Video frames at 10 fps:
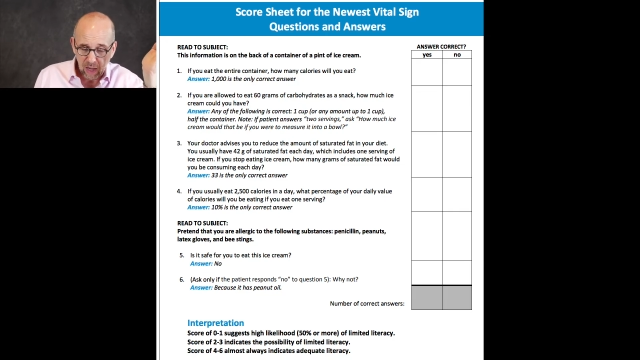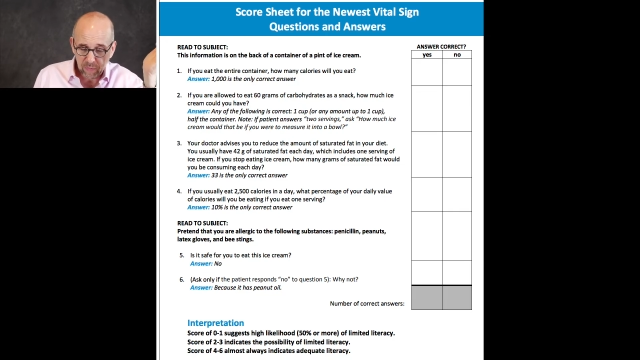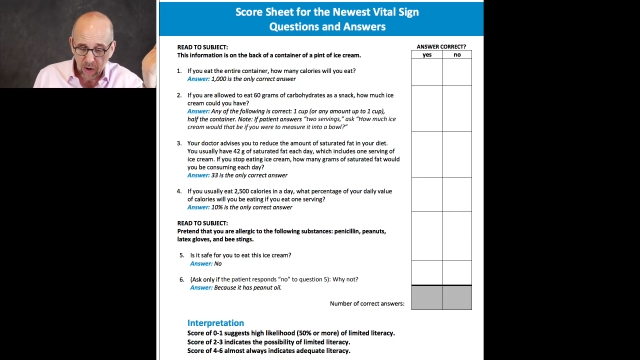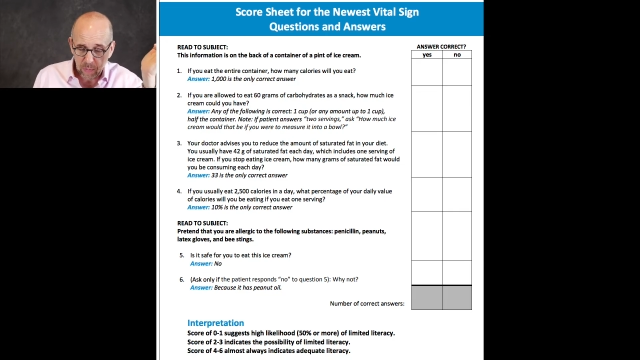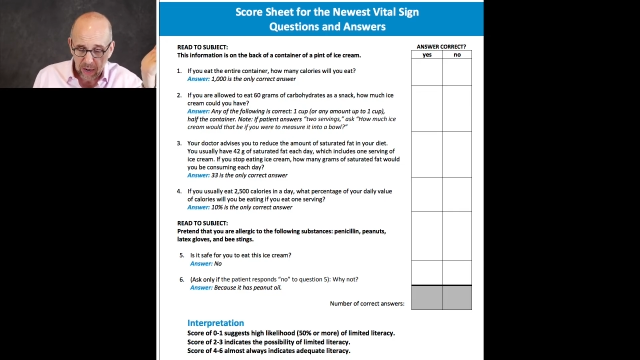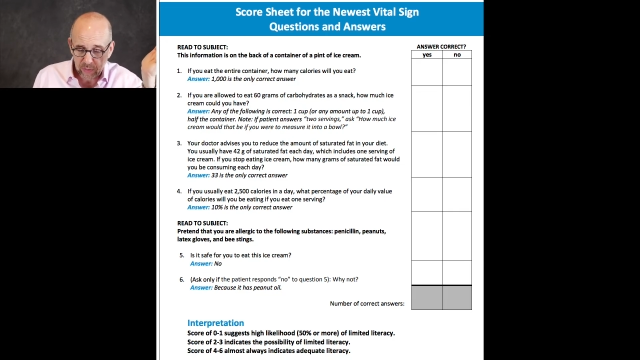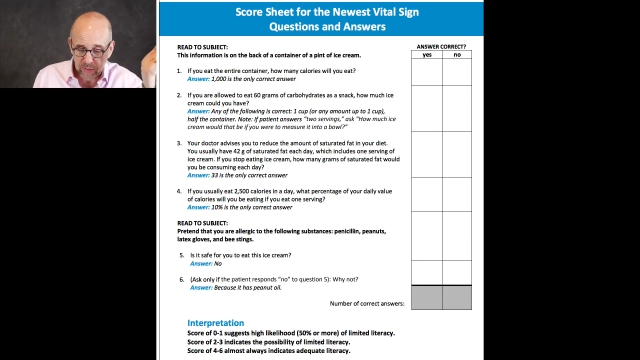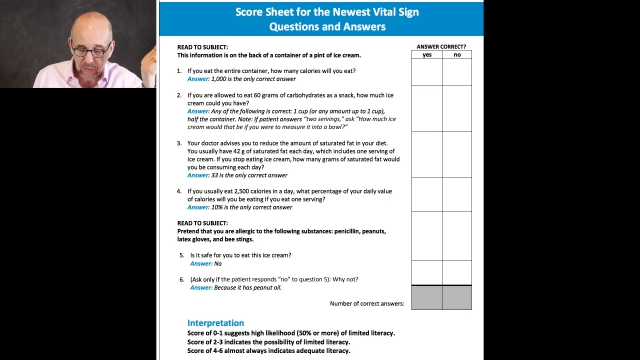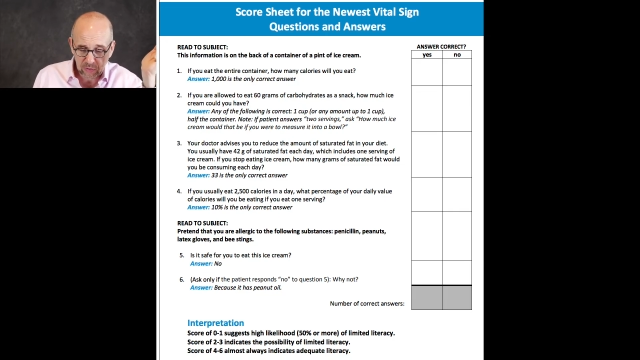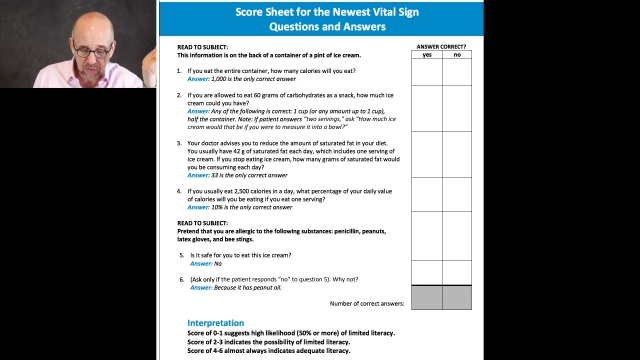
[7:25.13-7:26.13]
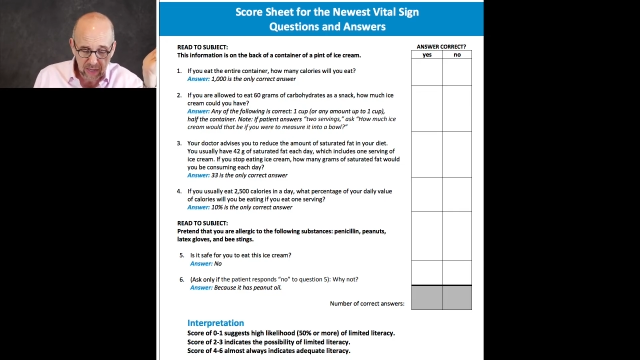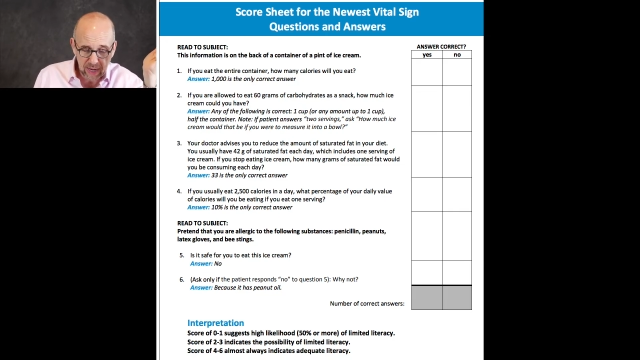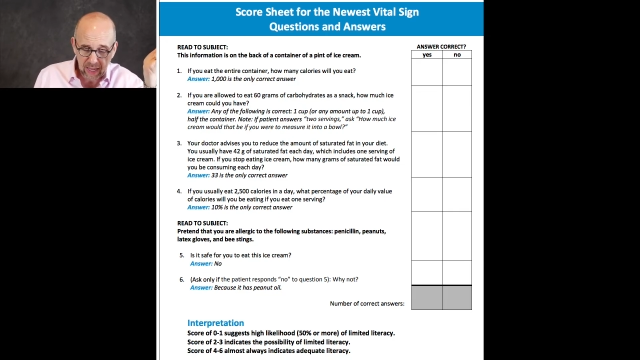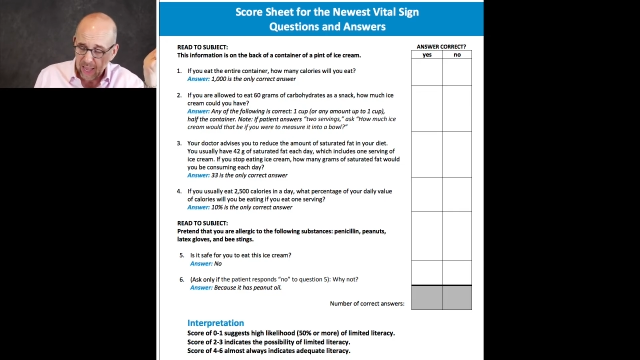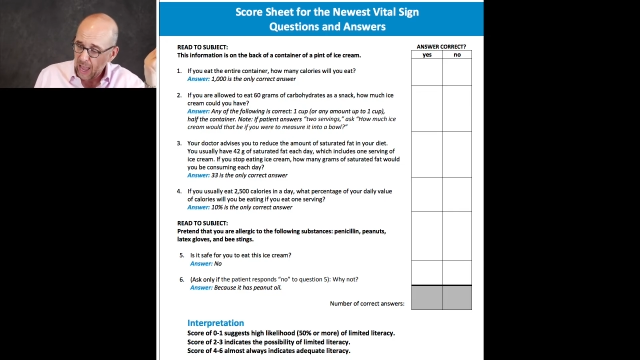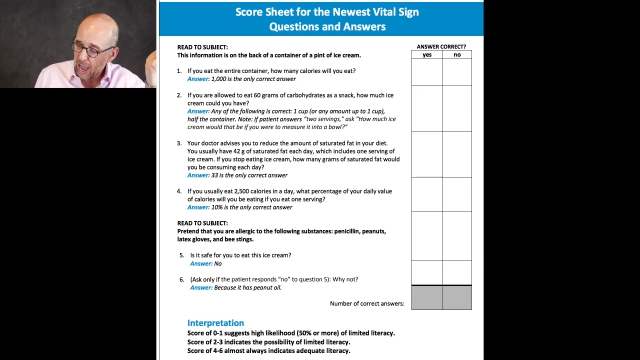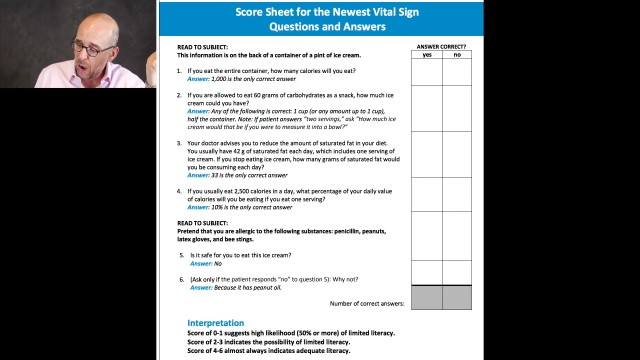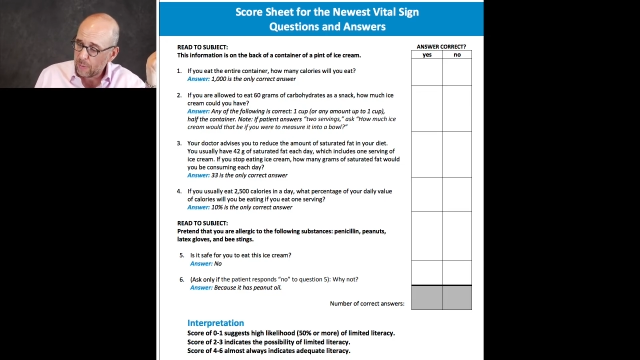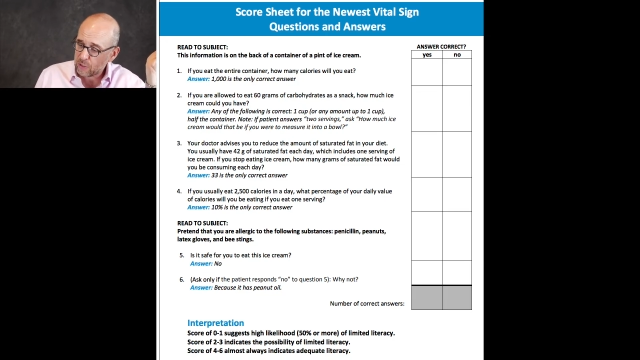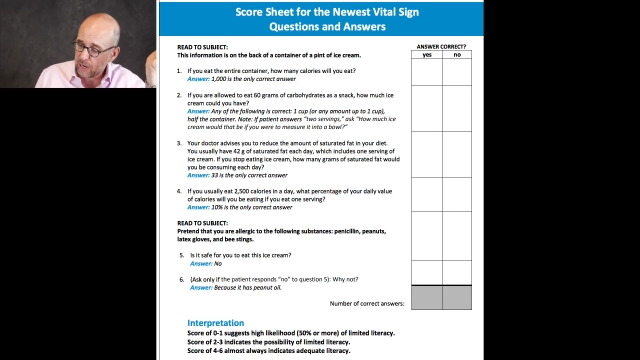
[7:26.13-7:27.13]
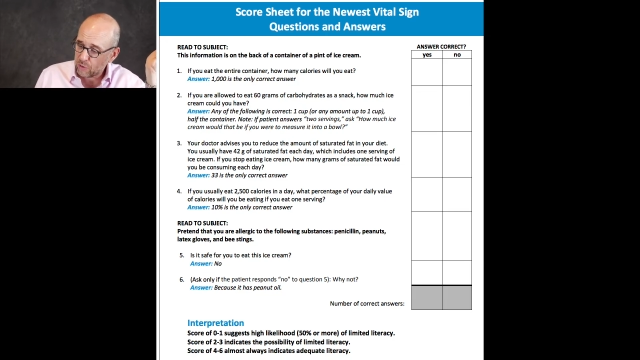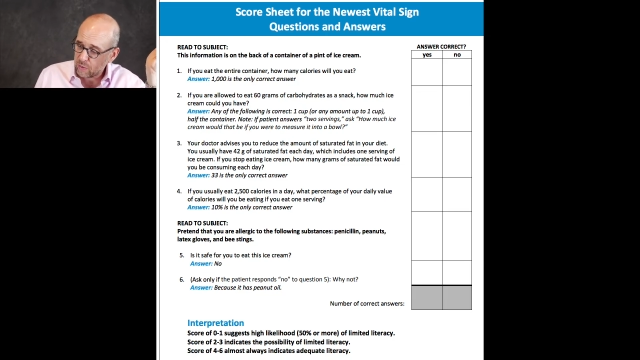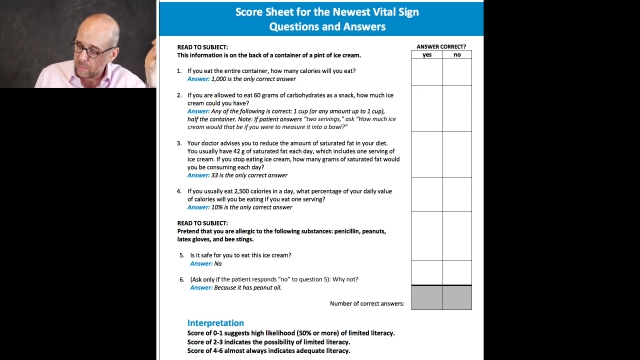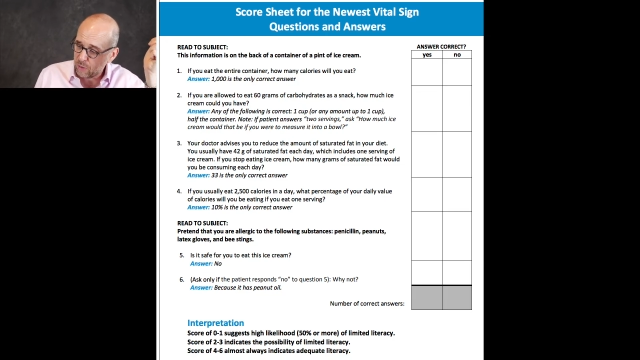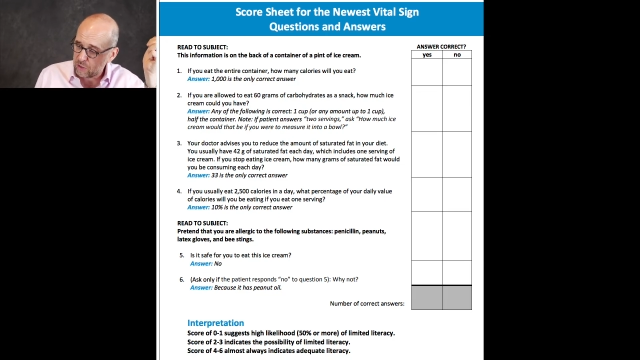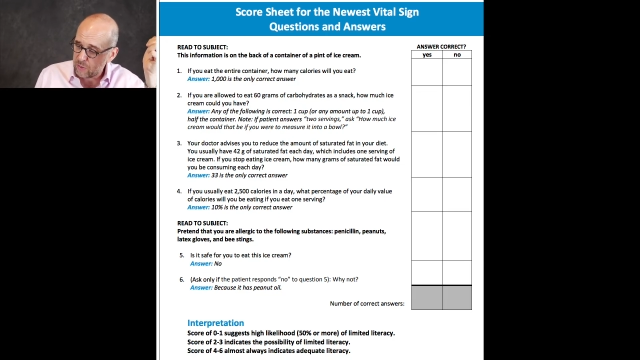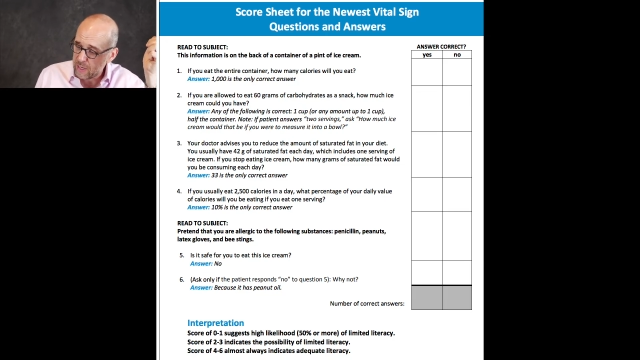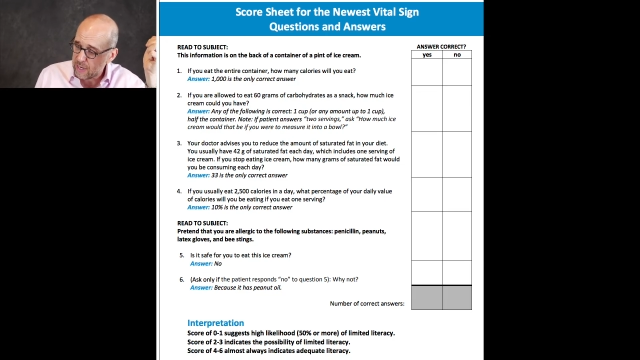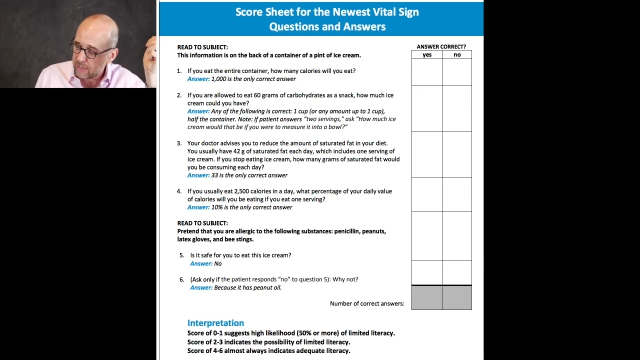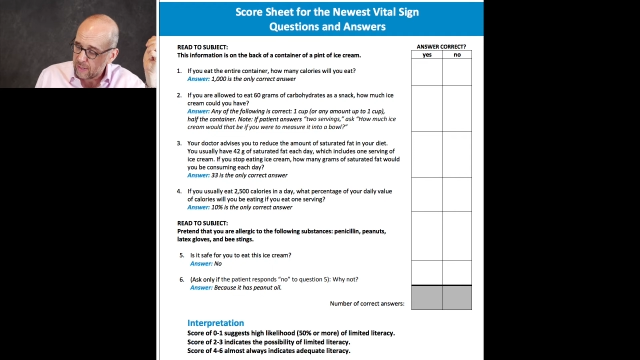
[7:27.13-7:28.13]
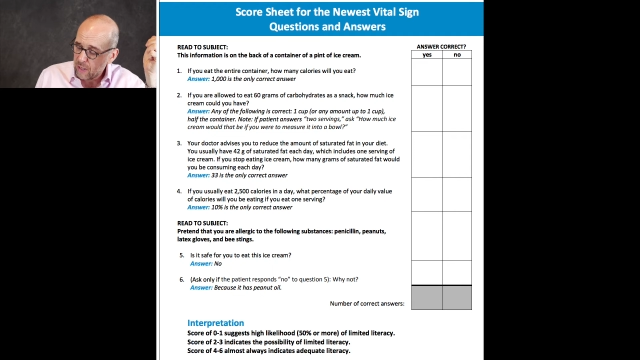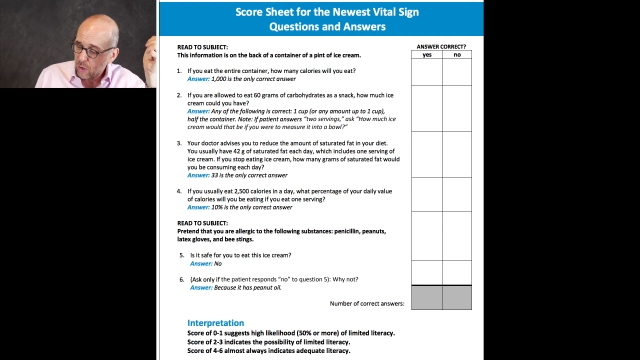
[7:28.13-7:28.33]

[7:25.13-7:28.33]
of carbohydrates as a snack, how much ice cream could you eat?